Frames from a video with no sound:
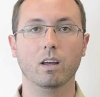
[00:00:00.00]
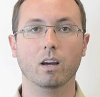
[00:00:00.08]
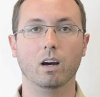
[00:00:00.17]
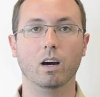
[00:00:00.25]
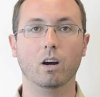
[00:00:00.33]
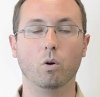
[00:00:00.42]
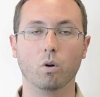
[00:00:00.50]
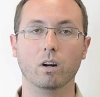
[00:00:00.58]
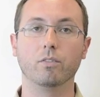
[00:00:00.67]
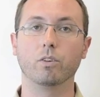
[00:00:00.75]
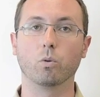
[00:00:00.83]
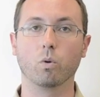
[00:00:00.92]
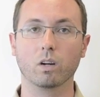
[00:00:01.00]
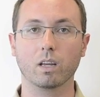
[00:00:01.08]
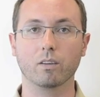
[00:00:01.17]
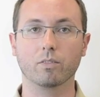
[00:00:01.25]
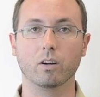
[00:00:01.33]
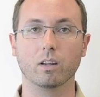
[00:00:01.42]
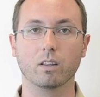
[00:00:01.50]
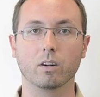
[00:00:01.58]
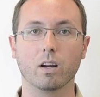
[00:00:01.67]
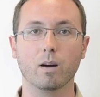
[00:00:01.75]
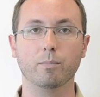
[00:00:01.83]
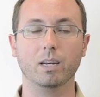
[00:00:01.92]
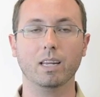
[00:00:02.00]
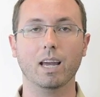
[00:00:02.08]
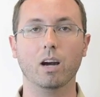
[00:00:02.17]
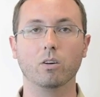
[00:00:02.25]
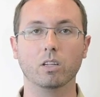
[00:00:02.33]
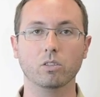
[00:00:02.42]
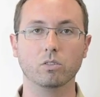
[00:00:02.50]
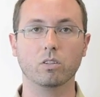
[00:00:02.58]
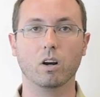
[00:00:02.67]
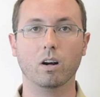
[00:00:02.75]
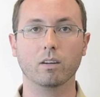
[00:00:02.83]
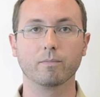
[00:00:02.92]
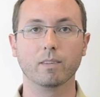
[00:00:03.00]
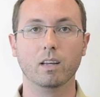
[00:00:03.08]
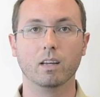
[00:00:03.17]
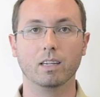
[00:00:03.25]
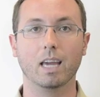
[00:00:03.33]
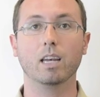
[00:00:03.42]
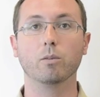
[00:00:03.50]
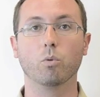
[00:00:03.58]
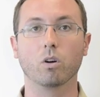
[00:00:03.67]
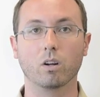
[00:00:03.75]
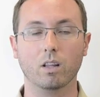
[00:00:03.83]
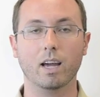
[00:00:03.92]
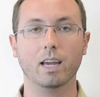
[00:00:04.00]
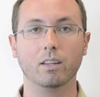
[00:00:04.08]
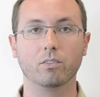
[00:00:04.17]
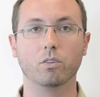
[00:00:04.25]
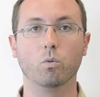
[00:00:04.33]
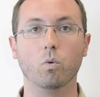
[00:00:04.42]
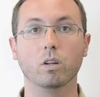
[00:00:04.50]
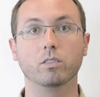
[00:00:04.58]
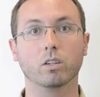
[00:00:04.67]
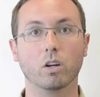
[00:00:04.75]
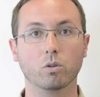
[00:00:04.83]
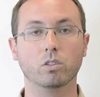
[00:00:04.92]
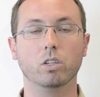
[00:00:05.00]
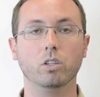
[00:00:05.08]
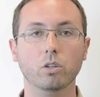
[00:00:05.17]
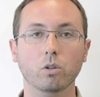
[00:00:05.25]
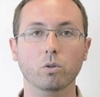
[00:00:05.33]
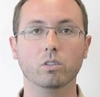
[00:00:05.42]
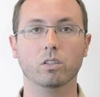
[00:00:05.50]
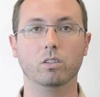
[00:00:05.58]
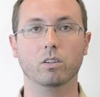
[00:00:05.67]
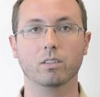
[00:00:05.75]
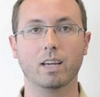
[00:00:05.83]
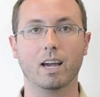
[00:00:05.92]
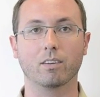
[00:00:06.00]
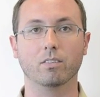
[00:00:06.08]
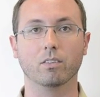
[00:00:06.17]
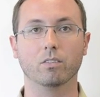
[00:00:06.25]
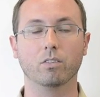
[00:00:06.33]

or if you're working for another company, how can you start getting more clients to want to go to you to do your taxes.